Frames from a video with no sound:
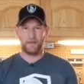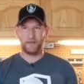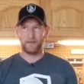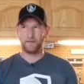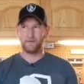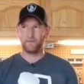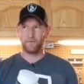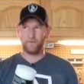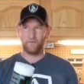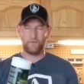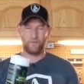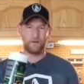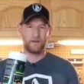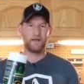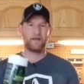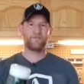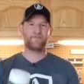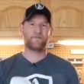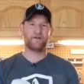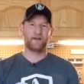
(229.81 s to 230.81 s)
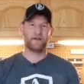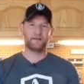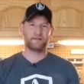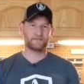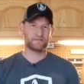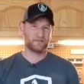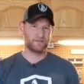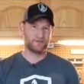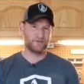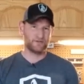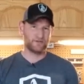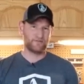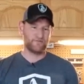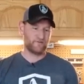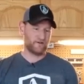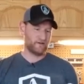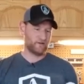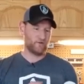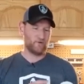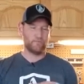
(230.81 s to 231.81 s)
And what I find is that you're going to
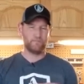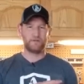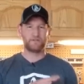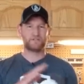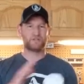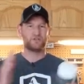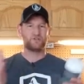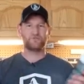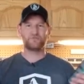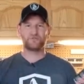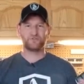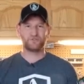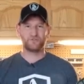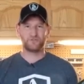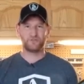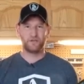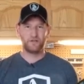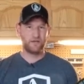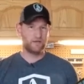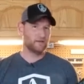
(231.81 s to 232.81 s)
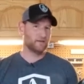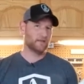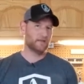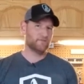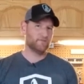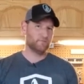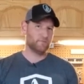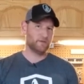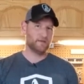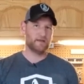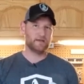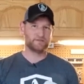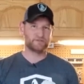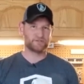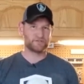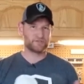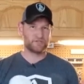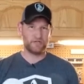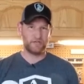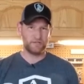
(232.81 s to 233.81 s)
find a whole bunch of uses even beyond
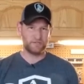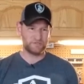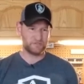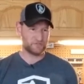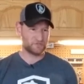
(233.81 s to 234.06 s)
just guns.